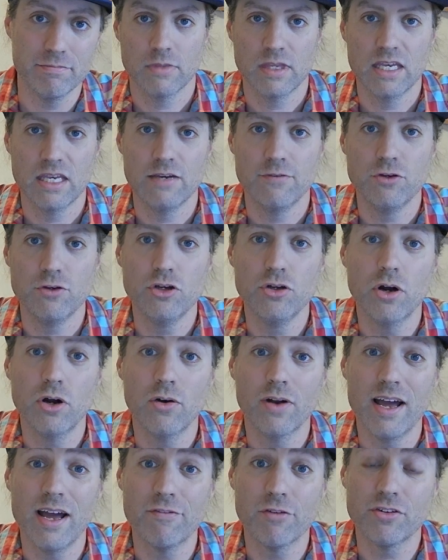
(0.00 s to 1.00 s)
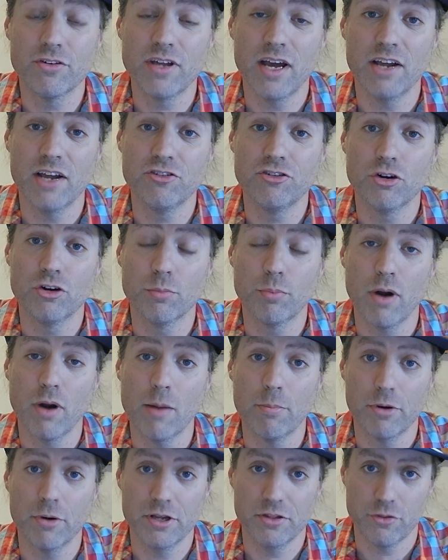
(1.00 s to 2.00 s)
If you don't advertise your
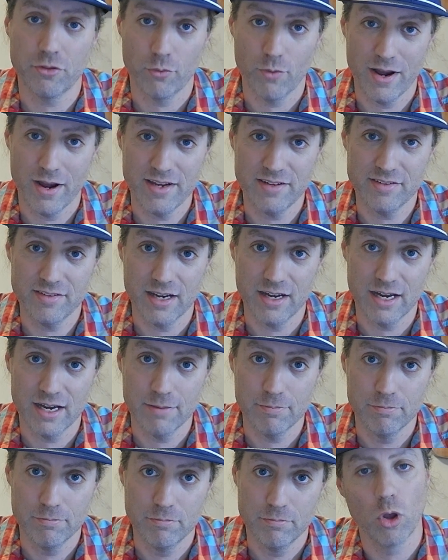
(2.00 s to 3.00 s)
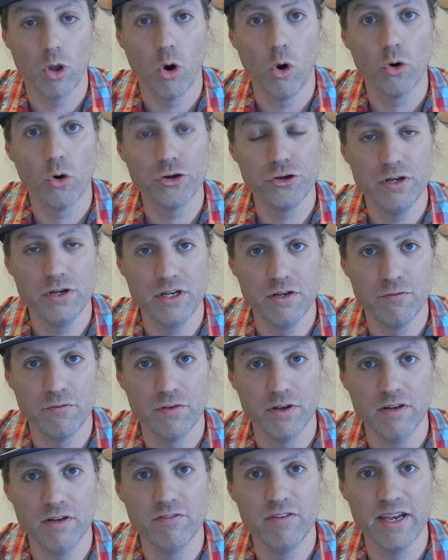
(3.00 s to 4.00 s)
property at the right time, or you need to
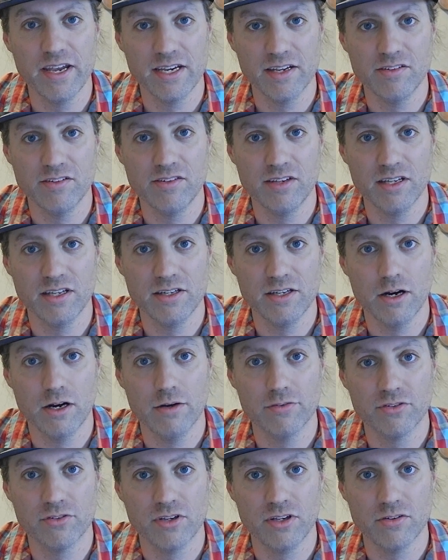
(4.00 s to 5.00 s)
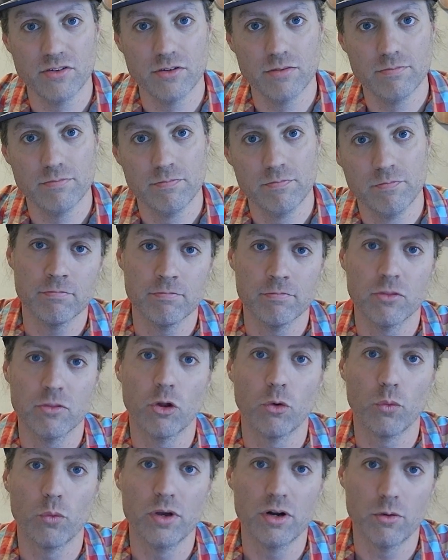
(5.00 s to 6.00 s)
fill a vacancy in the off season,
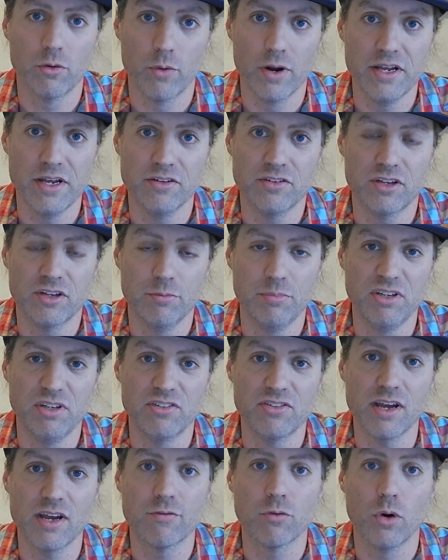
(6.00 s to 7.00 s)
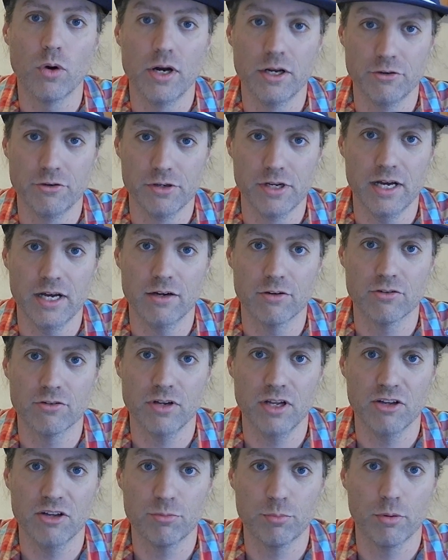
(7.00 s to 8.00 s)
the rental rates could be several hundred dollars
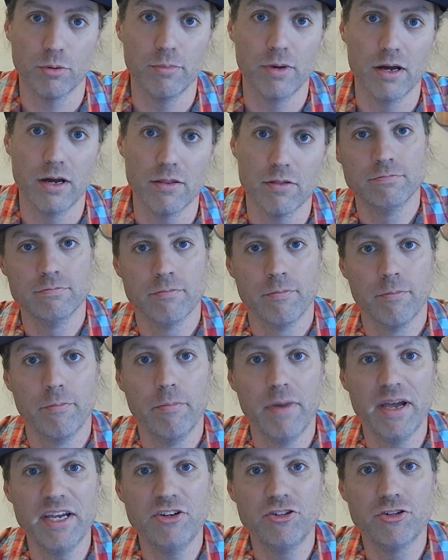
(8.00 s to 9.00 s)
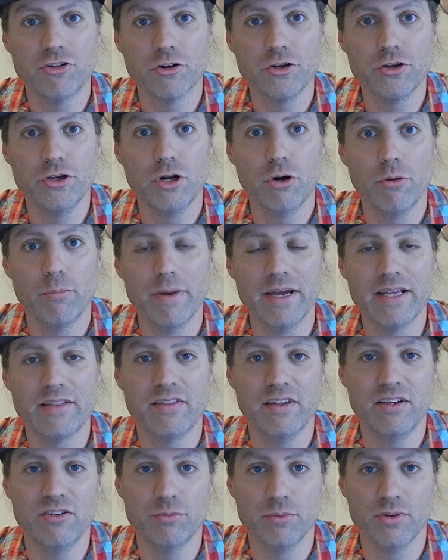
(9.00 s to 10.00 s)
less per month. Make sure you don't make
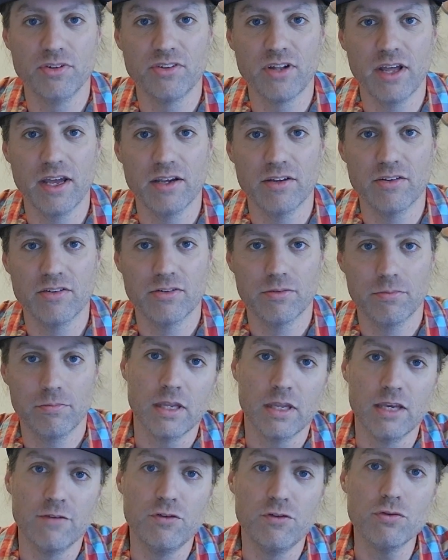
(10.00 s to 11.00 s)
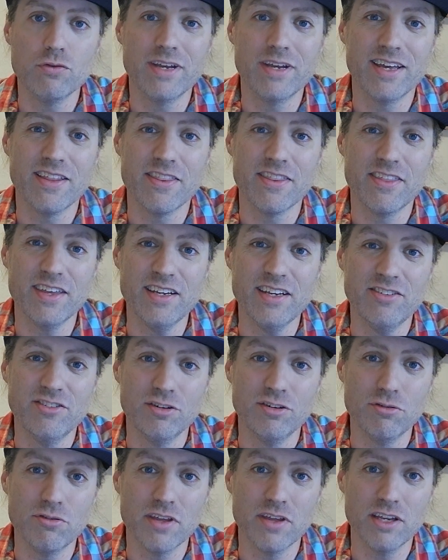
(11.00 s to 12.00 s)
these mistakes. If you get these
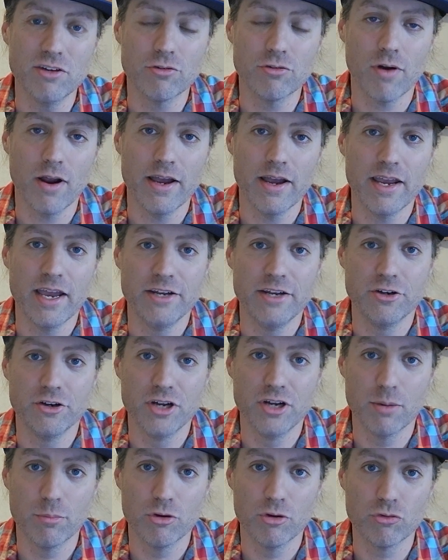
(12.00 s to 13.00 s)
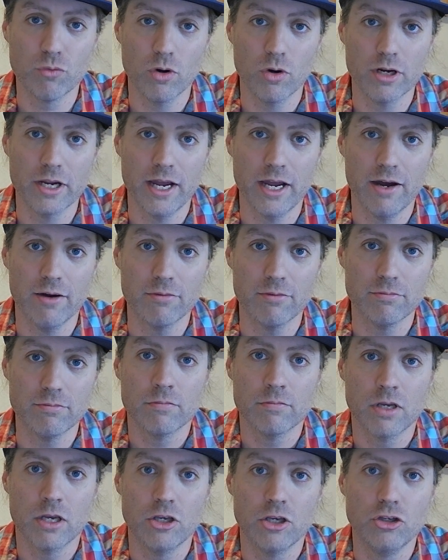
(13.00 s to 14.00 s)
two things right and your numbers work out,
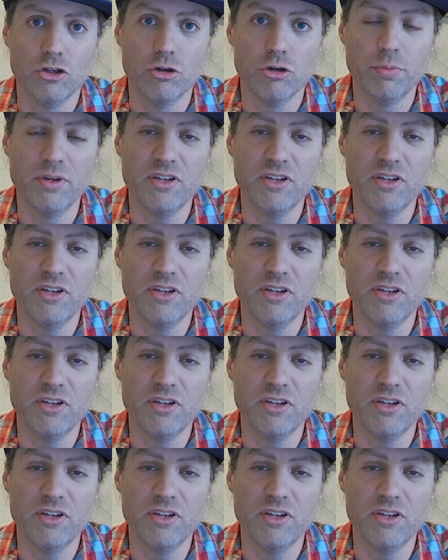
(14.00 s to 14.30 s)
you'll be